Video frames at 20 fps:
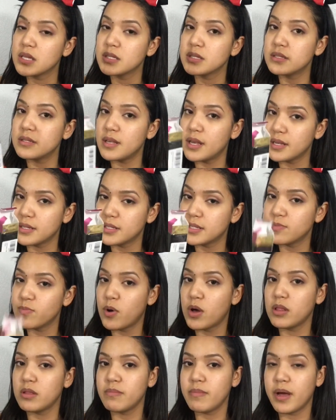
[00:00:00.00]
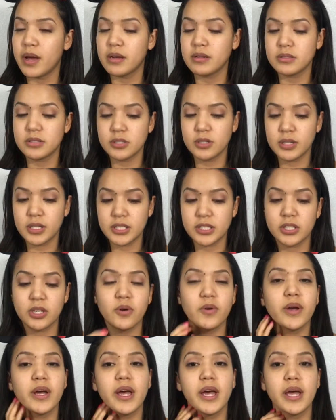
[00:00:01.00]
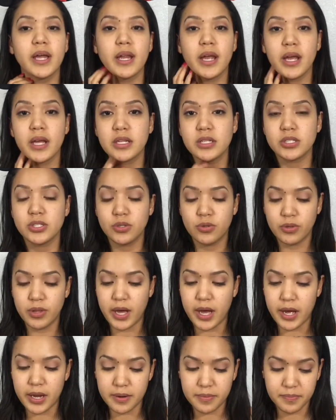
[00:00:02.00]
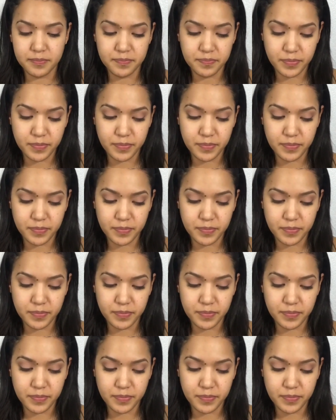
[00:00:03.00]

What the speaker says: say small amount, so let's go ahead and do that.